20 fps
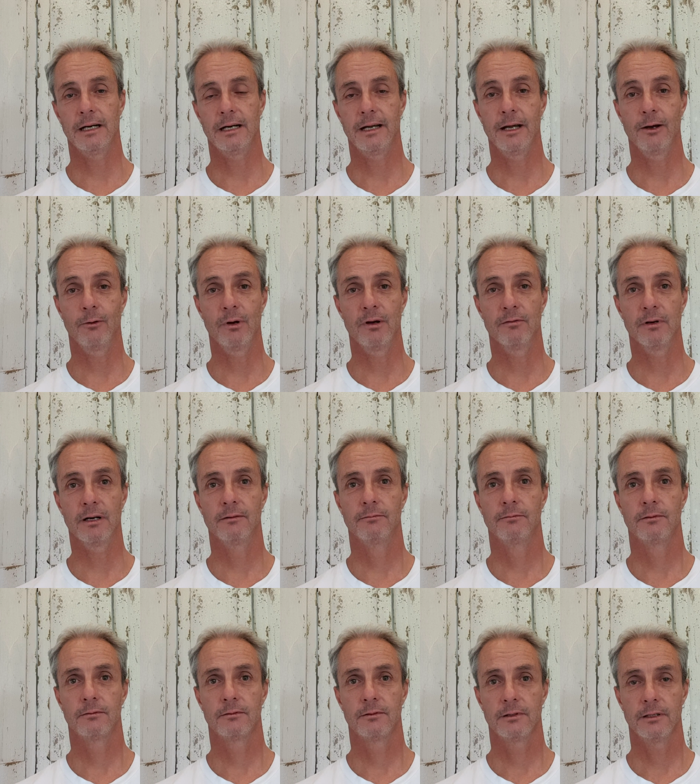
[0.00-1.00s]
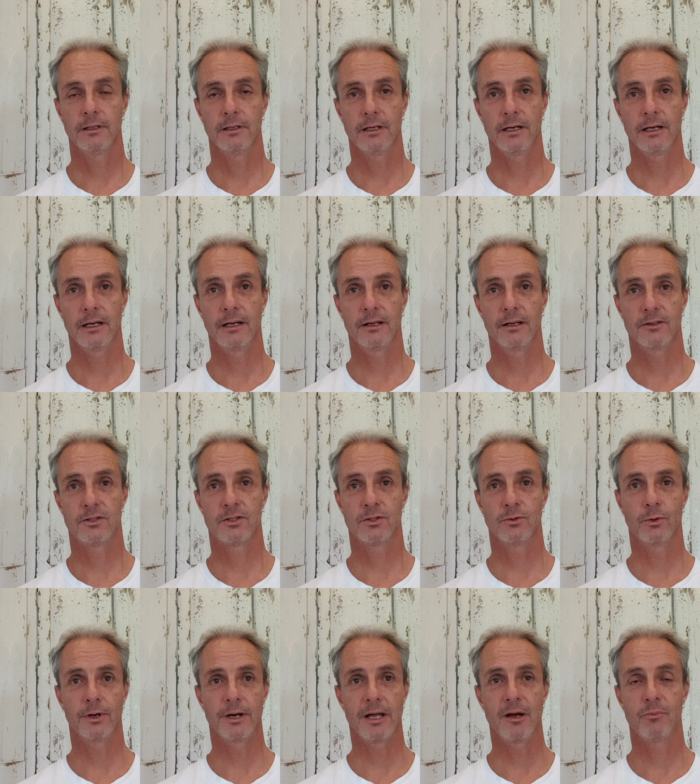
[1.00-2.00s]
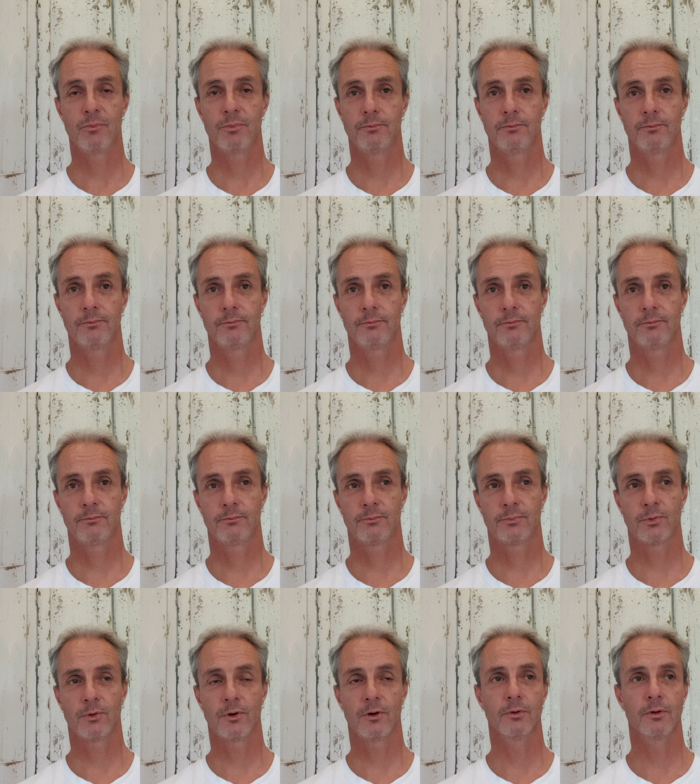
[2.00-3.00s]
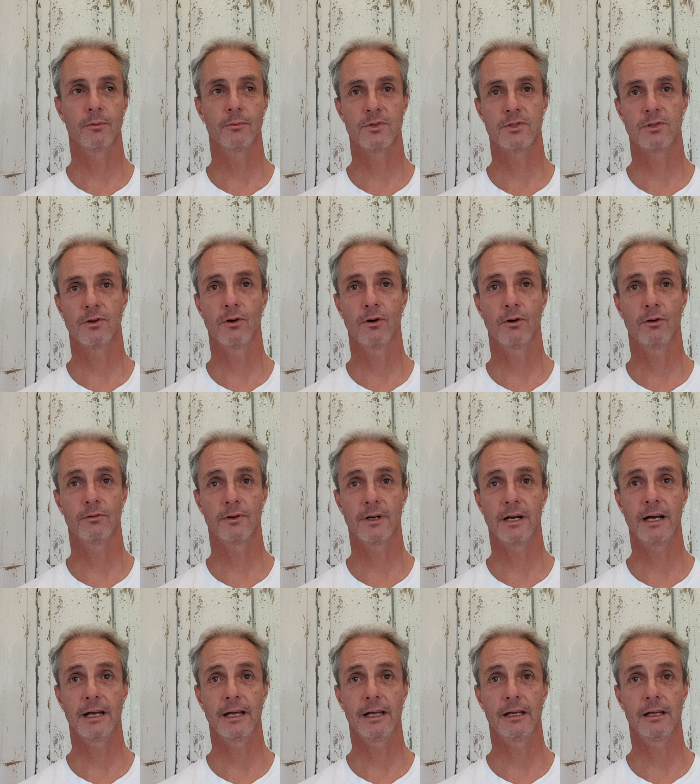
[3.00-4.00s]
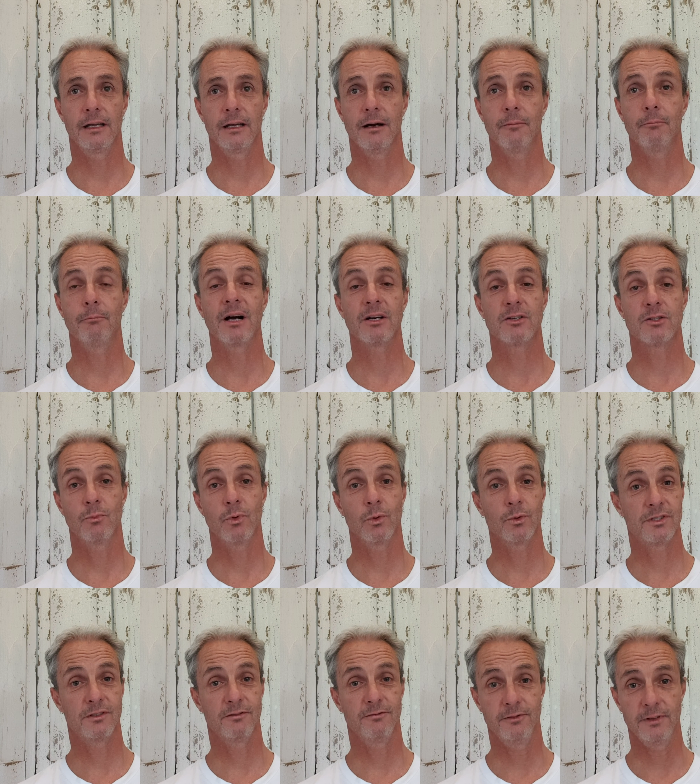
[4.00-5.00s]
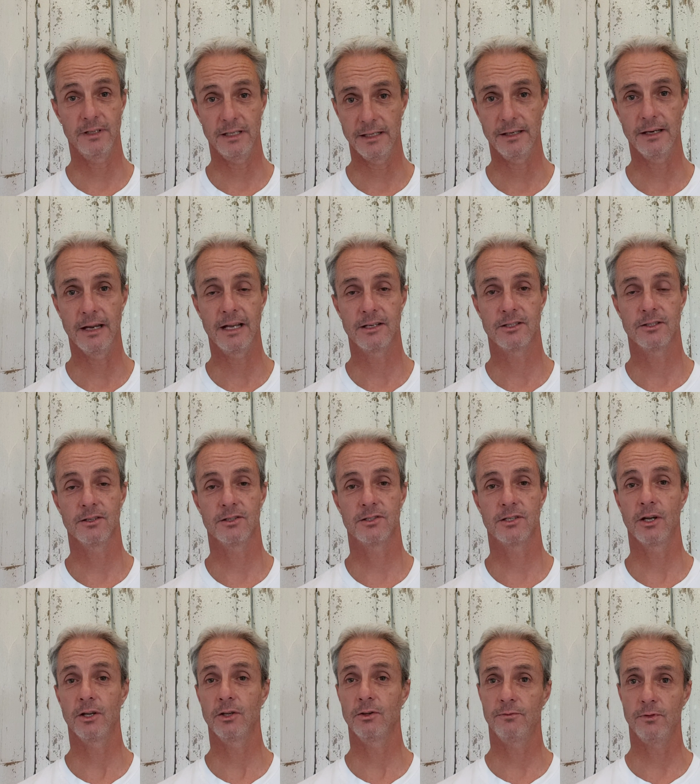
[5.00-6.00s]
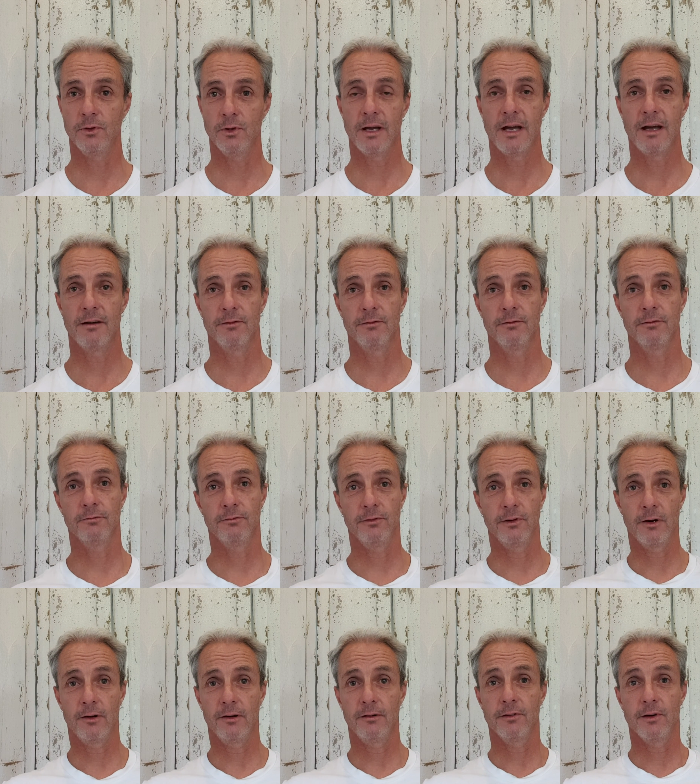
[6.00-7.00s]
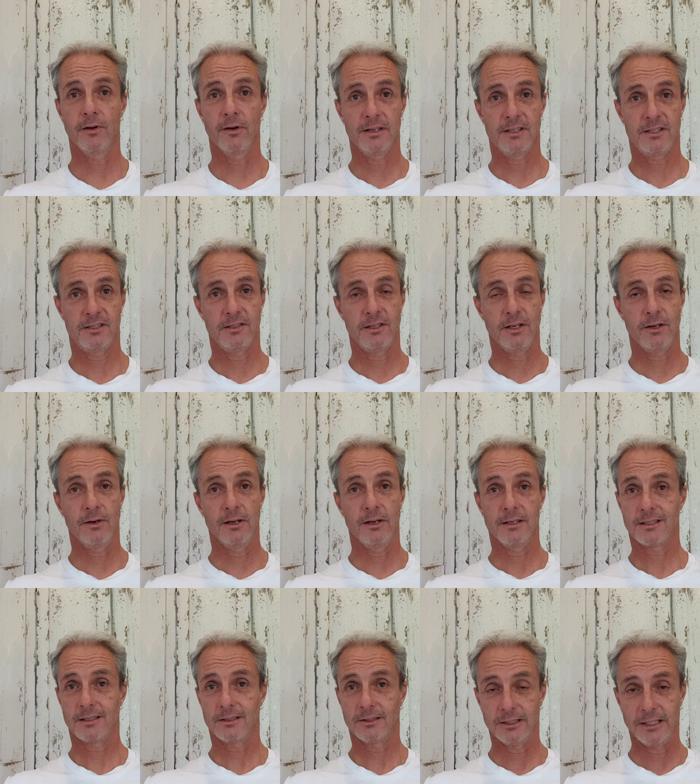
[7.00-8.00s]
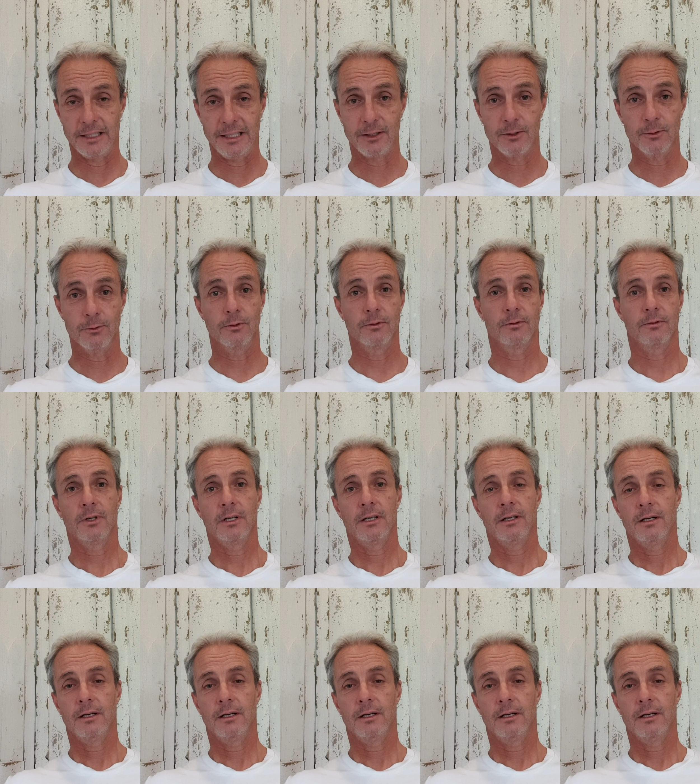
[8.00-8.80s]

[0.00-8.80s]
however, sort out problems of a much more severe nature. So if you have very, very serious clinical